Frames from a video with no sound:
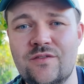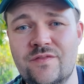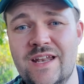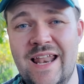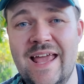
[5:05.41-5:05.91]

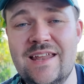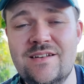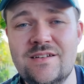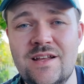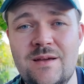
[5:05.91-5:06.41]
off the
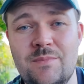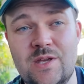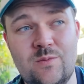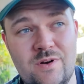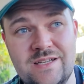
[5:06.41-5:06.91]
land, but
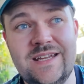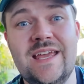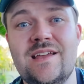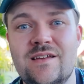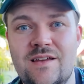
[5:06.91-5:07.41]
you want to
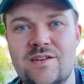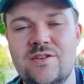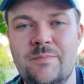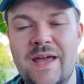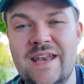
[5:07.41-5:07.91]
take
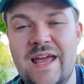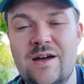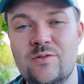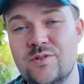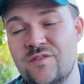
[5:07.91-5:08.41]
your bait
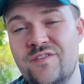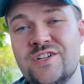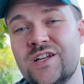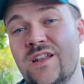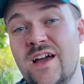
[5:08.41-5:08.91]
out or your
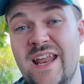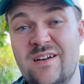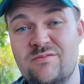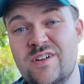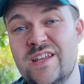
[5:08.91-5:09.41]
fishing line
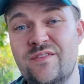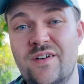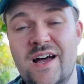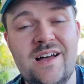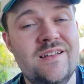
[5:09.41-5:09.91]
out really
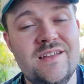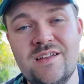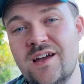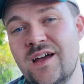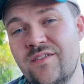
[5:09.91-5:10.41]
far
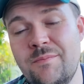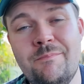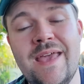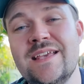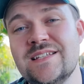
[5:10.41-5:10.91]

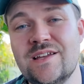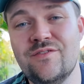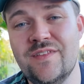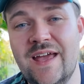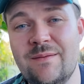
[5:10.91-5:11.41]
amazing
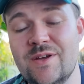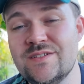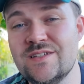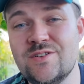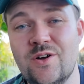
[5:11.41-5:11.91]
for that
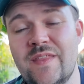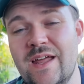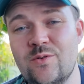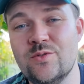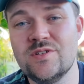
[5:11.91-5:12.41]
because it's got
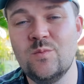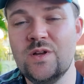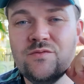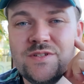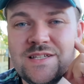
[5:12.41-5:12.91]
that awesome
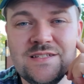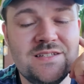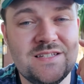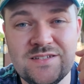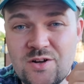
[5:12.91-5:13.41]
wind
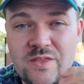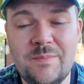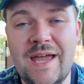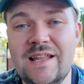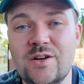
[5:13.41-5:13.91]
resistance. It's got the
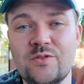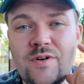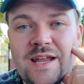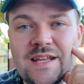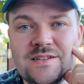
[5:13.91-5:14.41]
payload
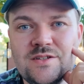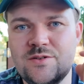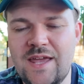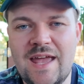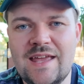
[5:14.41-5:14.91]
rating, so
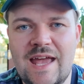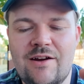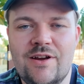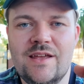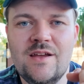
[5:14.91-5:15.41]
you can
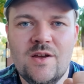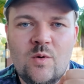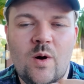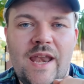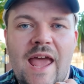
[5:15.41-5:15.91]
carry
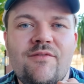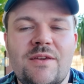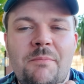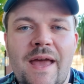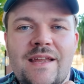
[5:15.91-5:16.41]
quite
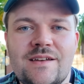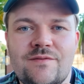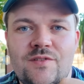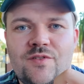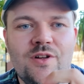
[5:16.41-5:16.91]
heavy bait
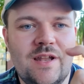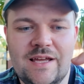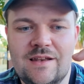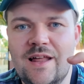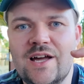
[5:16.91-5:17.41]
if you've got
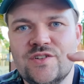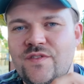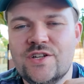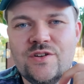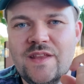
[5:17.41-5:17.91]
like a large
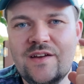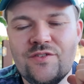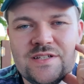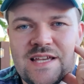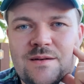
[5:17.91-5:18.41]
fish on there,
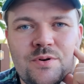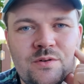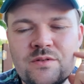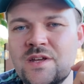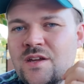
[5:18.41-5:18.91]
for
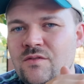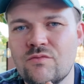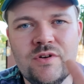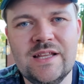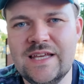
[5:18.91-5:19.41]
example.
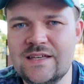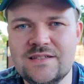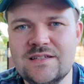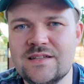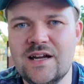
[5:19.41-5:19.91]
Really
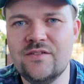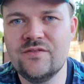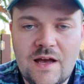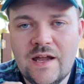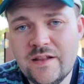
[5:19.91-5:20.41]
easy
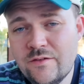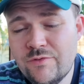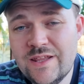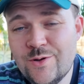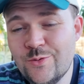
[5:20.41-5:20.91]
stuff. Another
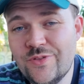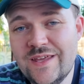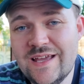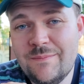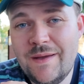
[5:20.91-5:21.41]
really cool
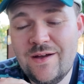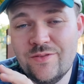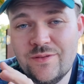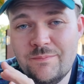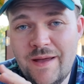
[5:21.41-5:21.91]
thing
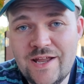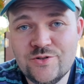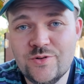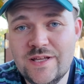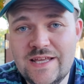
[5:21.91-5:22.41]
about the
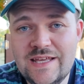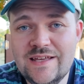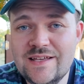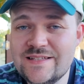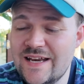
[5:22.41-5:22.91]
battery
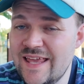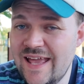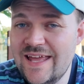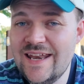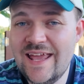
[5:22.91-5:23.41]
here is that it
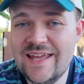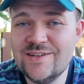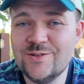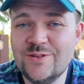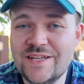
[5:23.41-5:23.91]
can
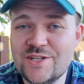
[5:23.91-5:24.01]
handle